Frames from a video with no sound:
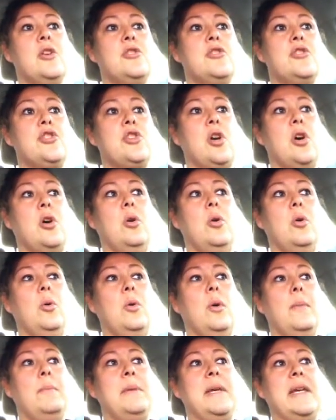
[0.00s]

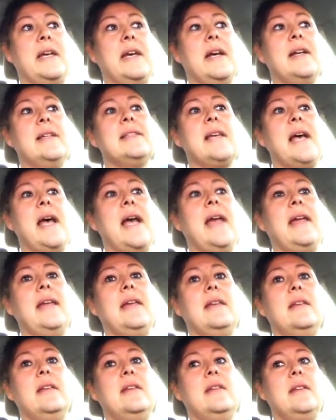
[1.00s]
So because
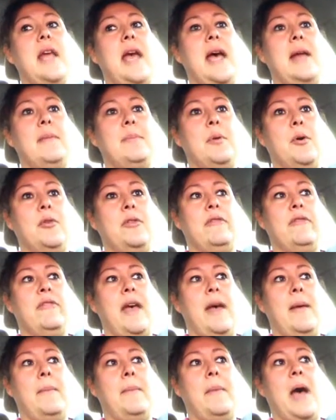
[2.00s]
I had both of
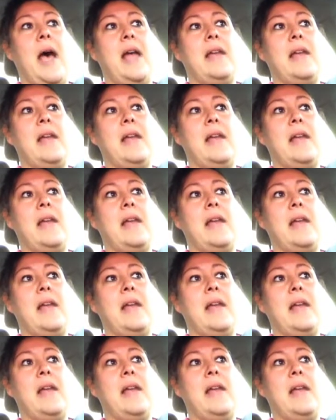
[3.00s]
them,